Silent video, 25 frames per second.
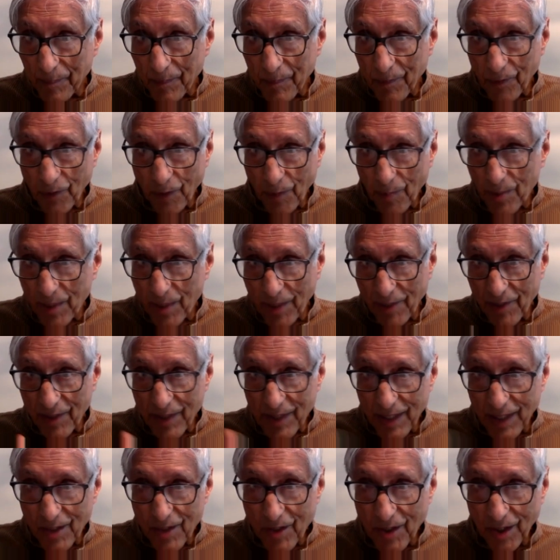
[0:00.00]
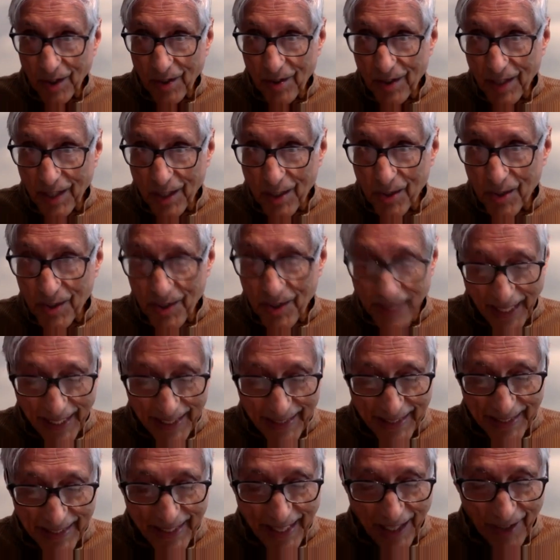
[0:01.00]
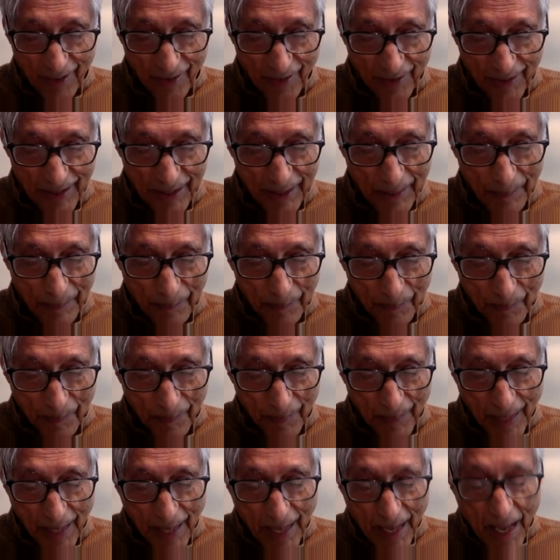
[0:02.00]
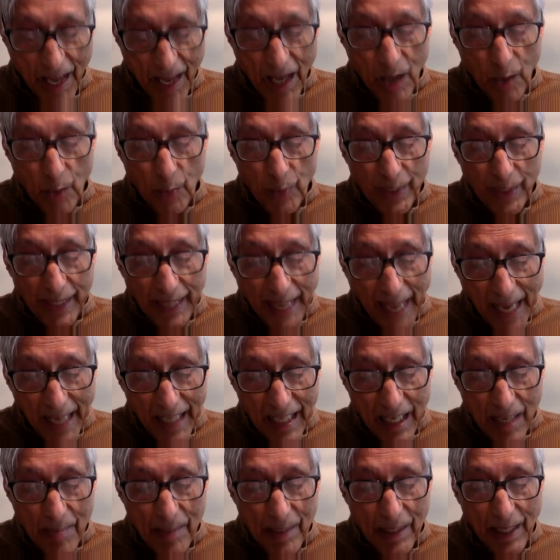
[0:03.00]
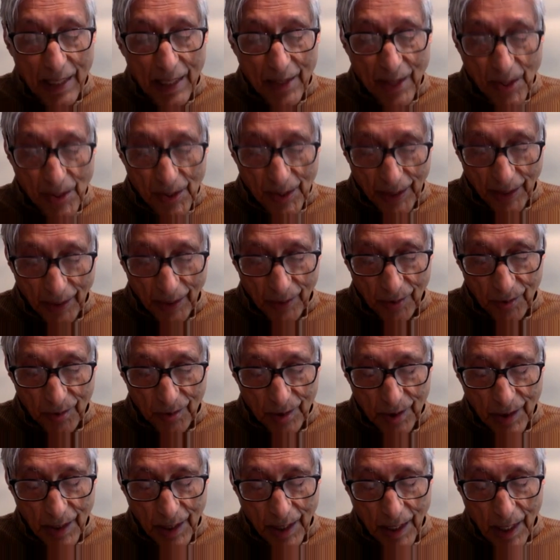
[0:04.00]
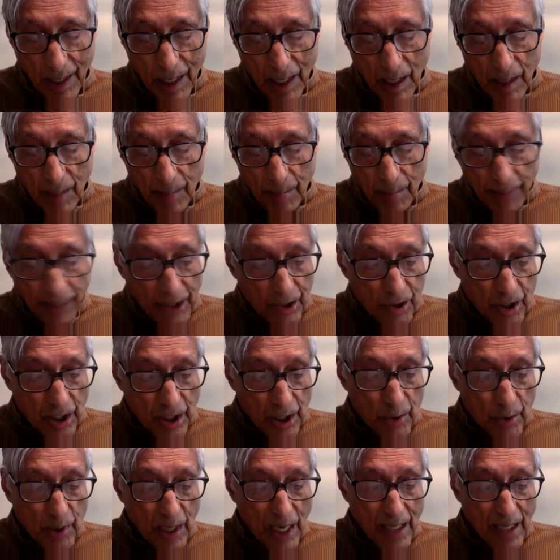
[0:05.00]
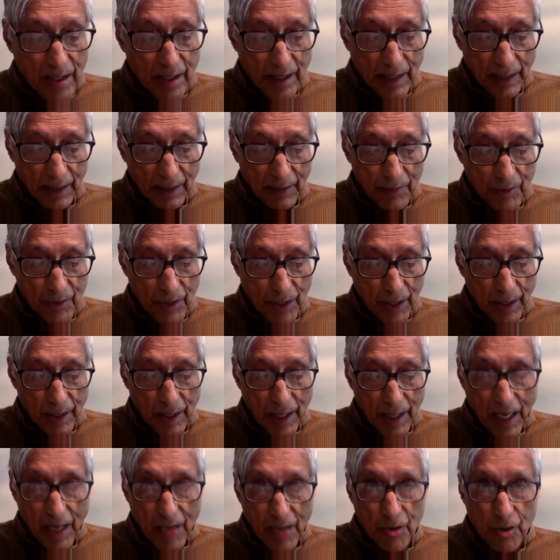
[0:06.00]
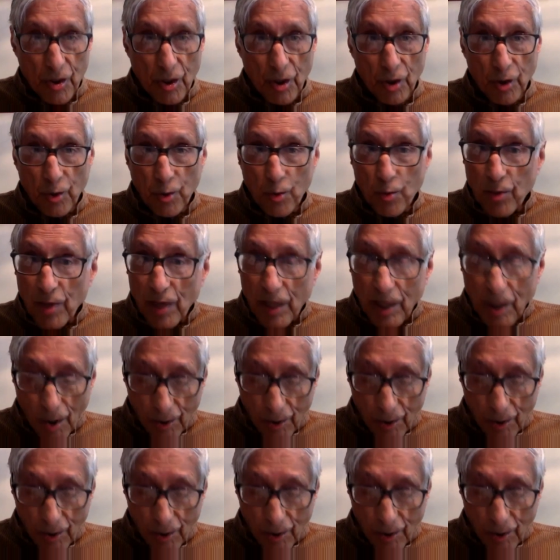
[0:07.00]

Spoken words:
from 1760 to, say, 1800, we can, among other things, picture to ourselves a large rural